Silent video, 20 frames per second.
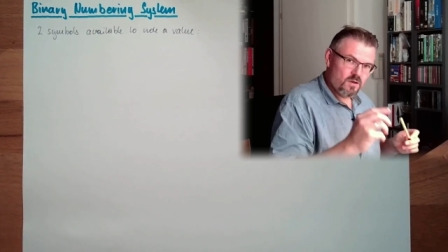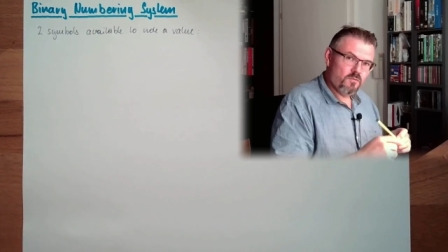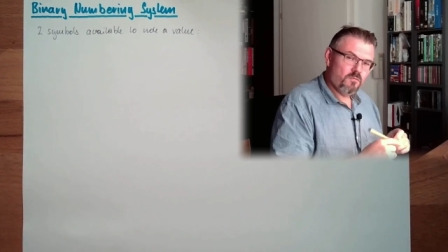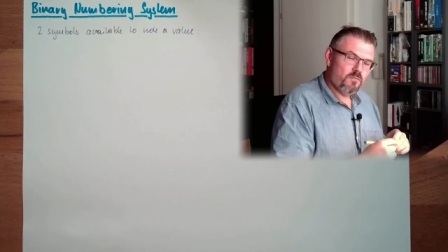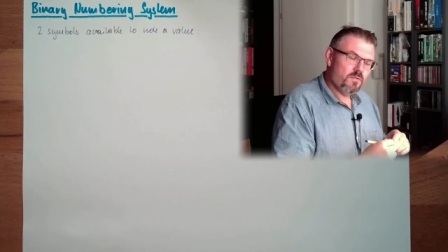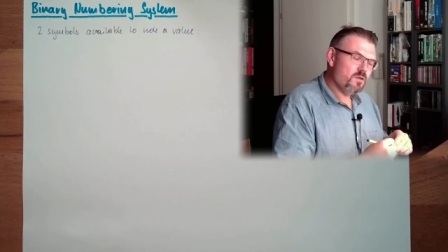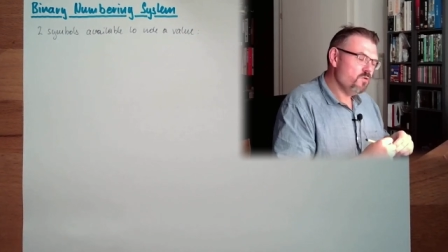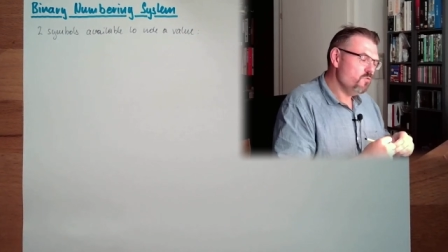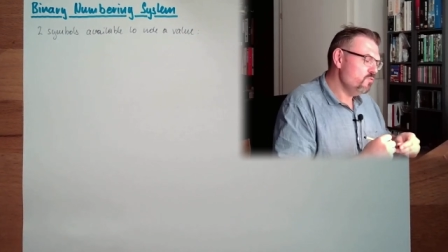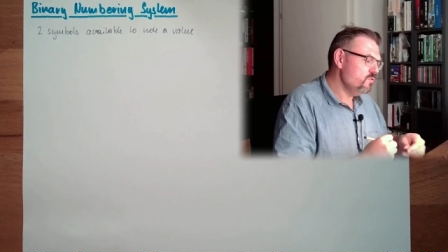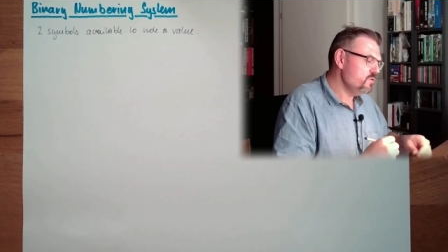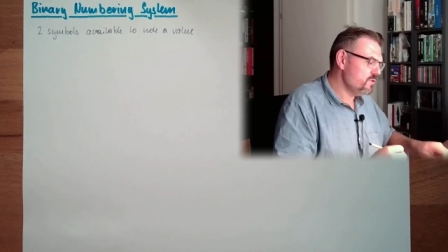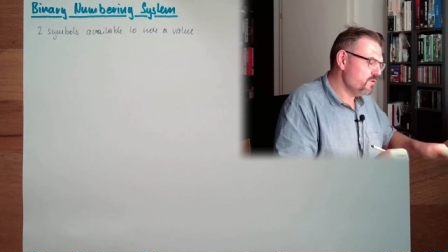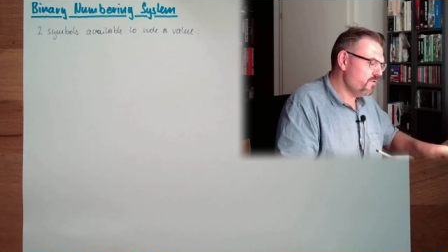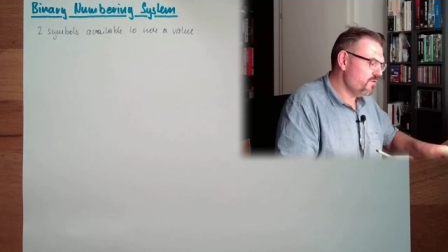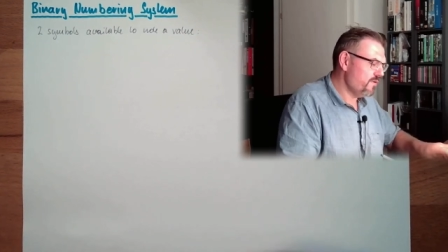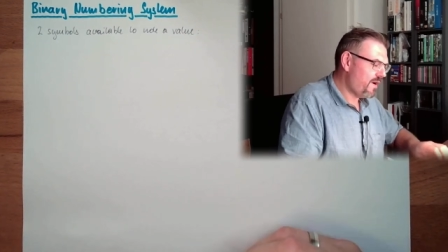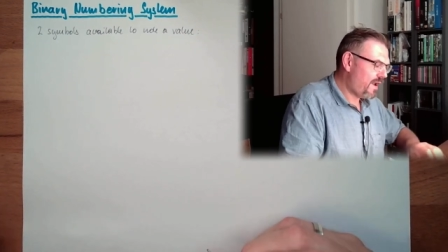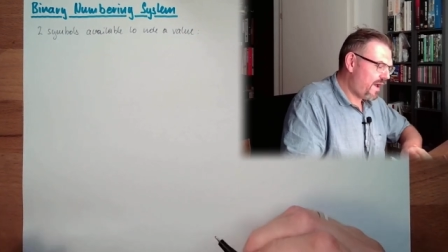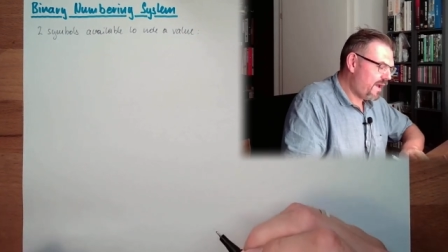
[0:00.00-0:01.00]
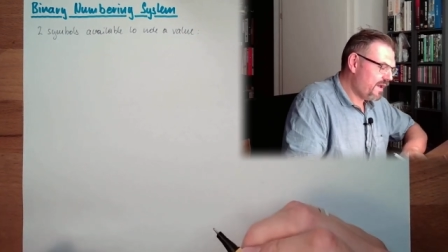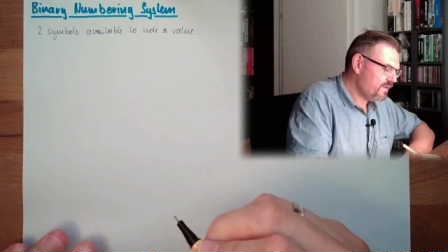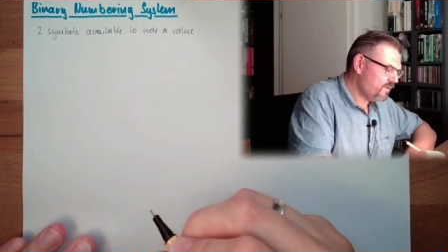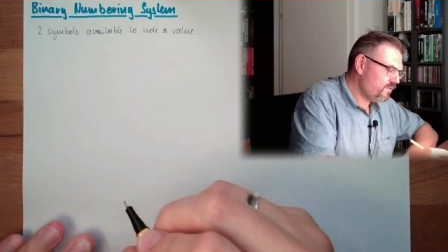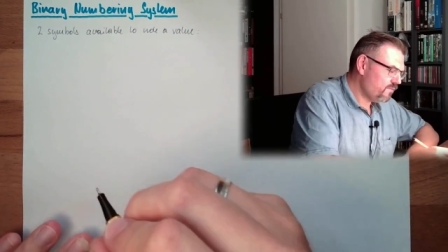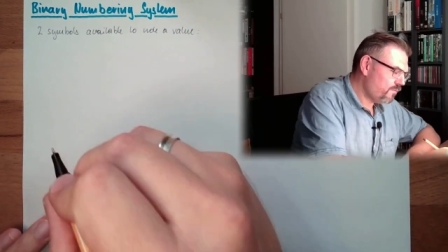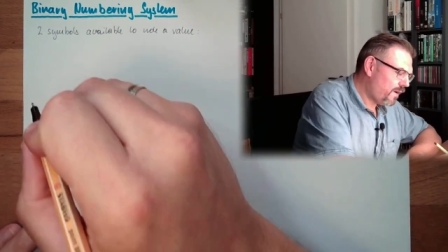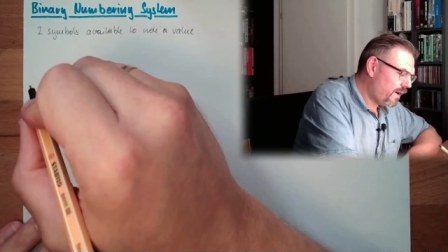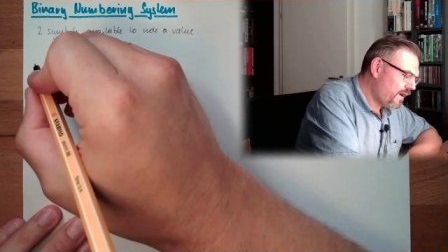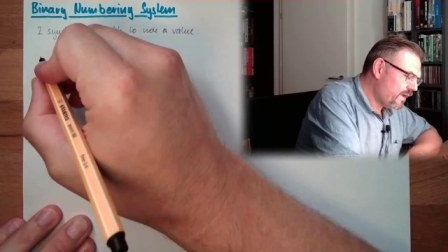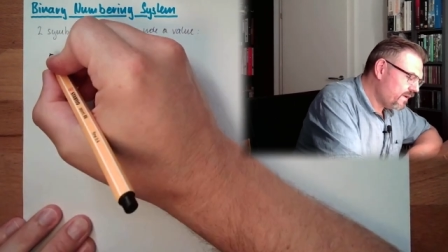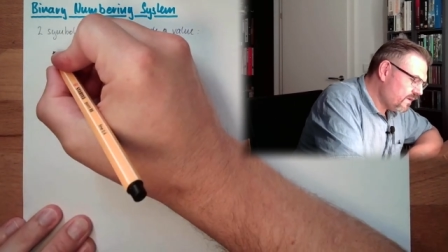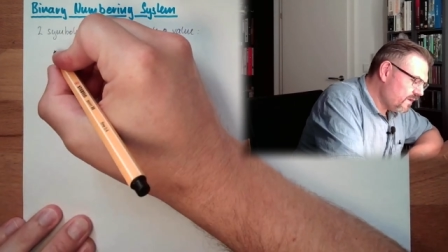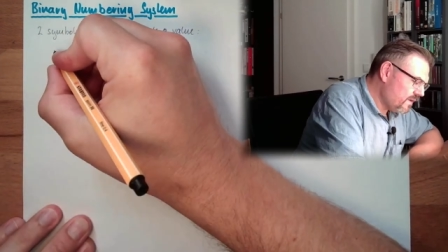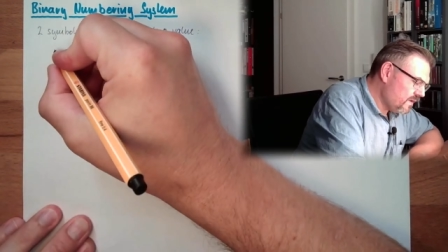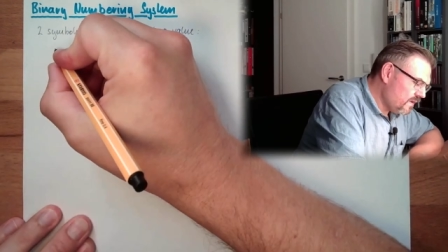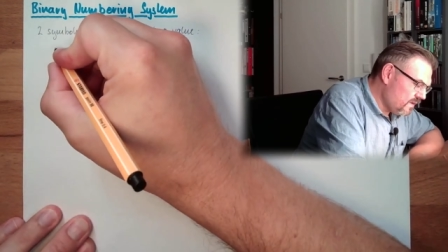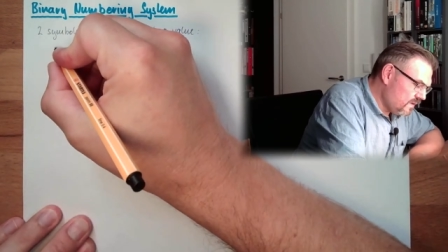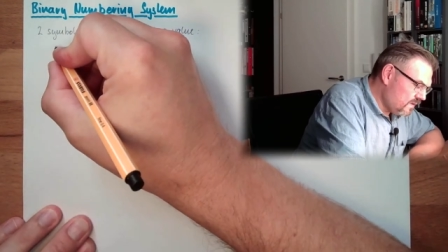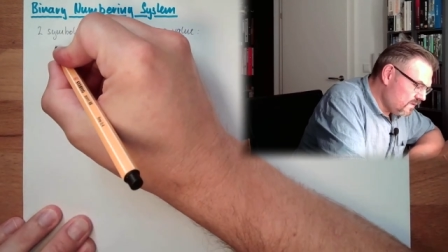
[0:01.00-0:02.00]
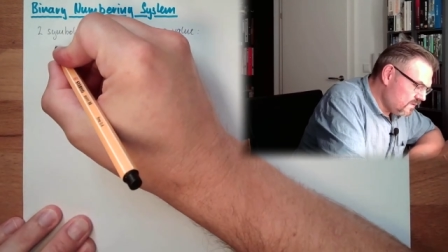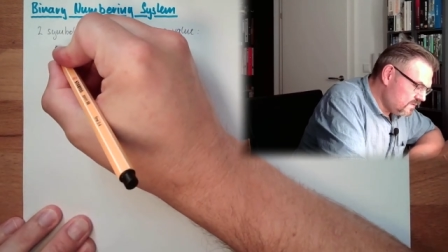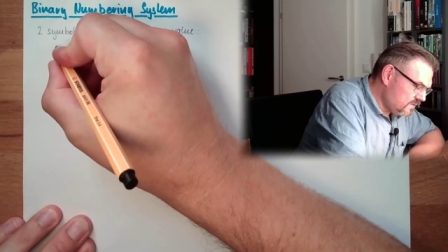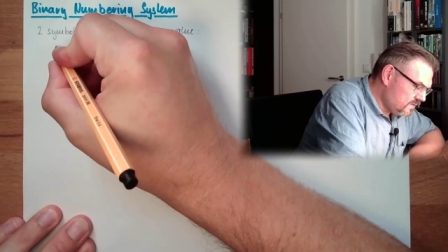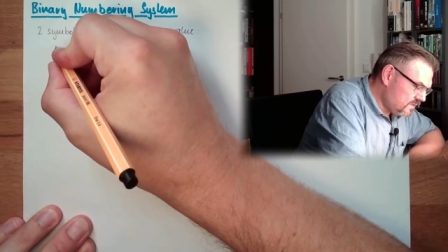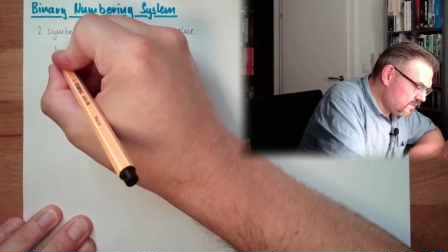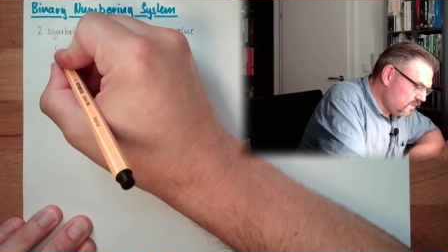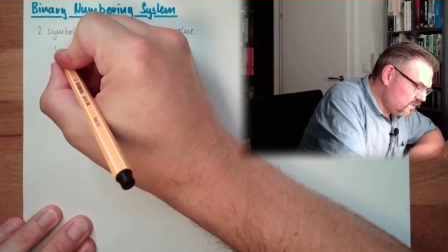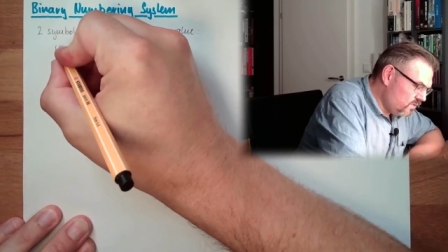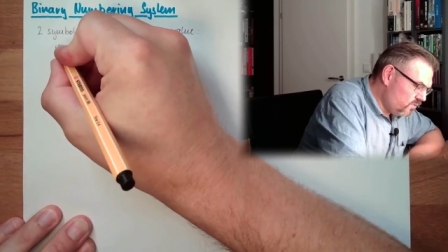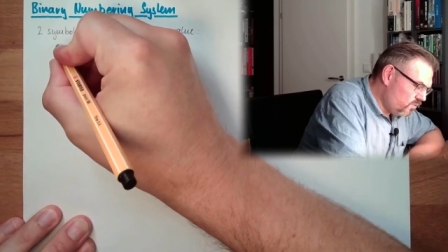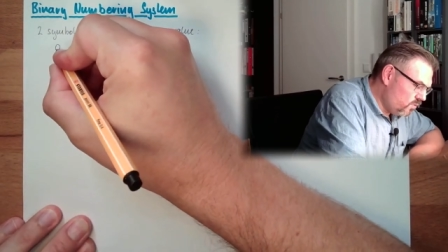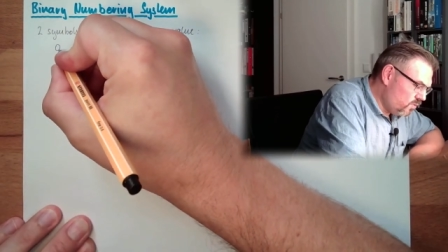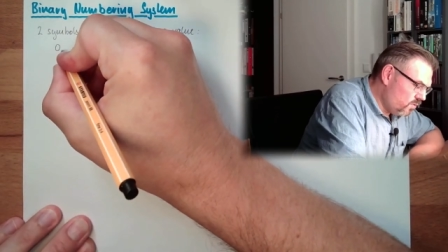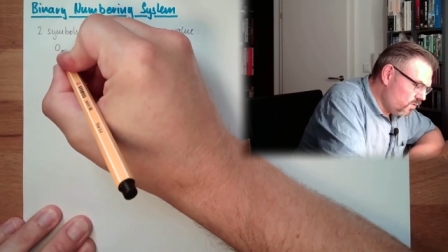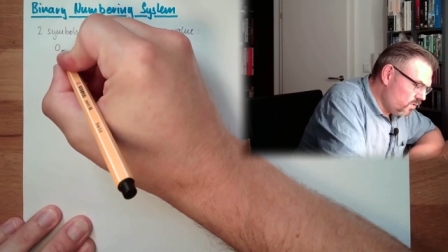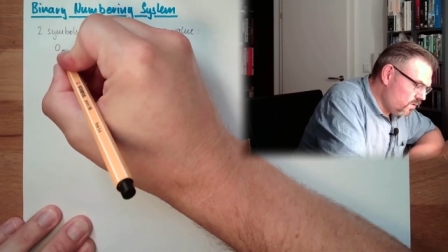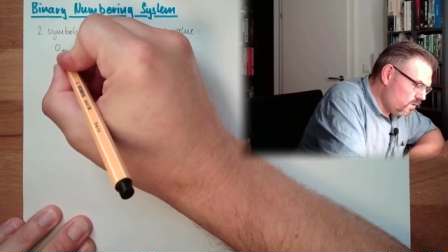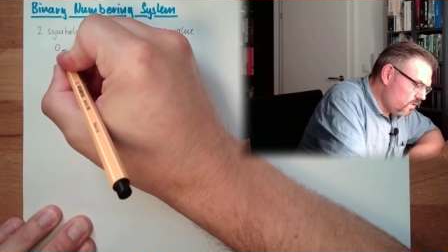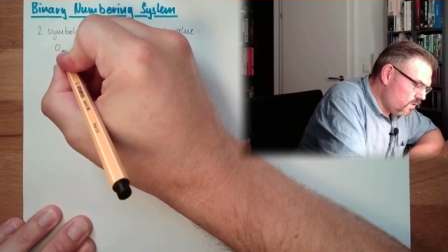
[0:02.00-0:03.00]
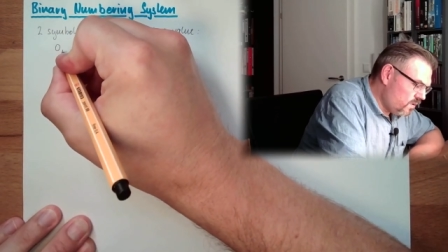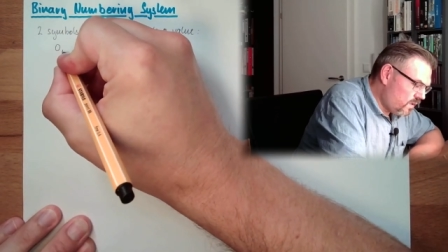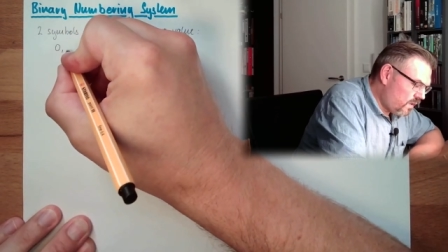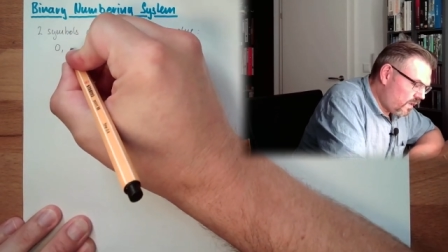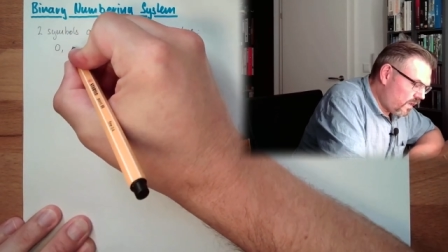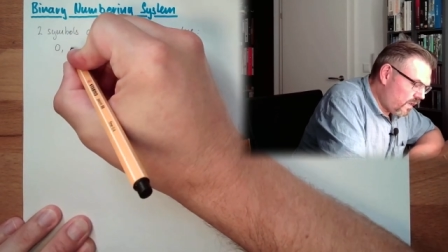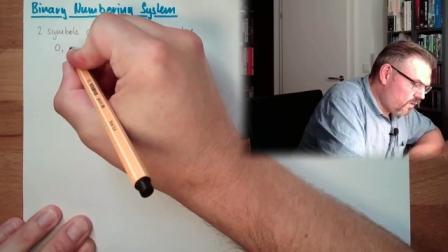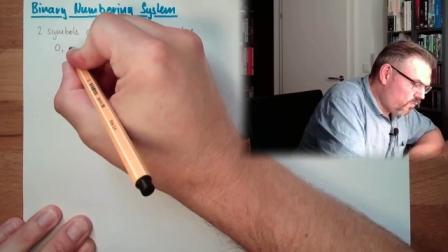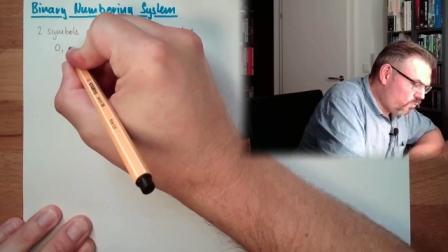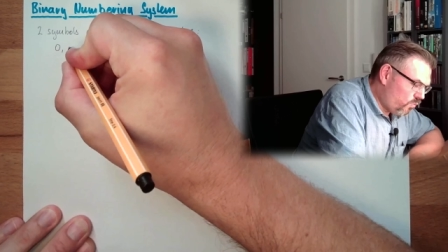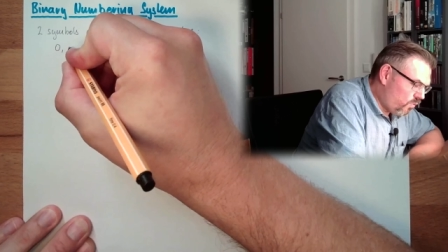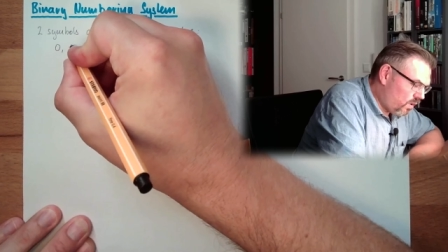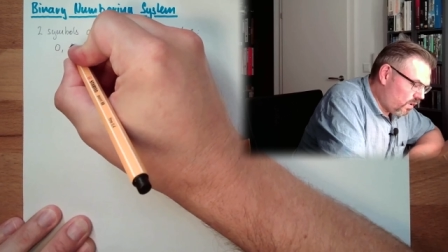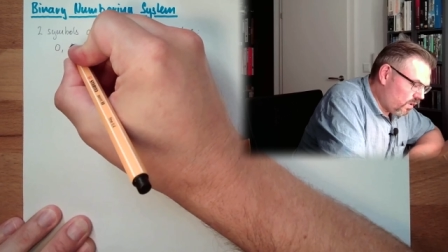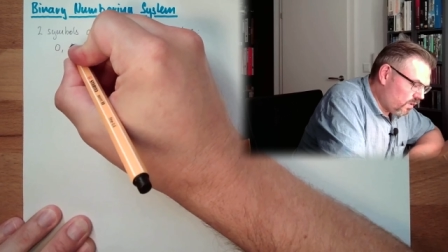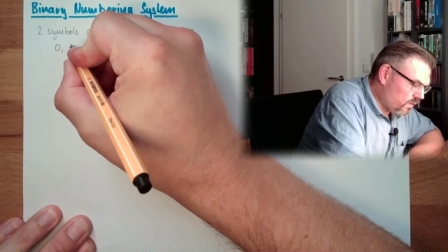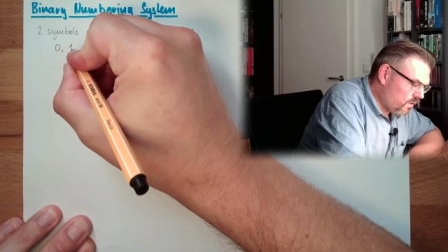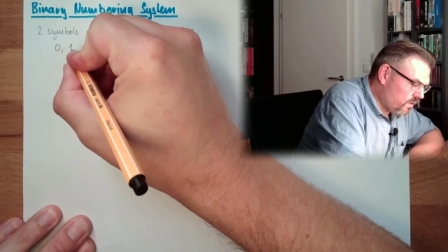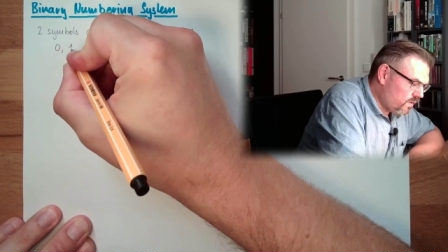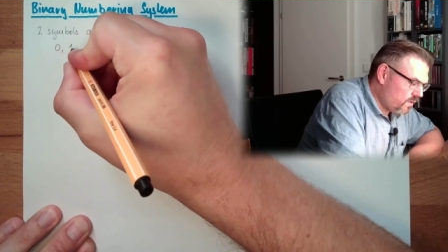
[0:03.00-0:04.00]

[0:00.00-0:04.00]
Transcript: we usually write, write 0 and 1.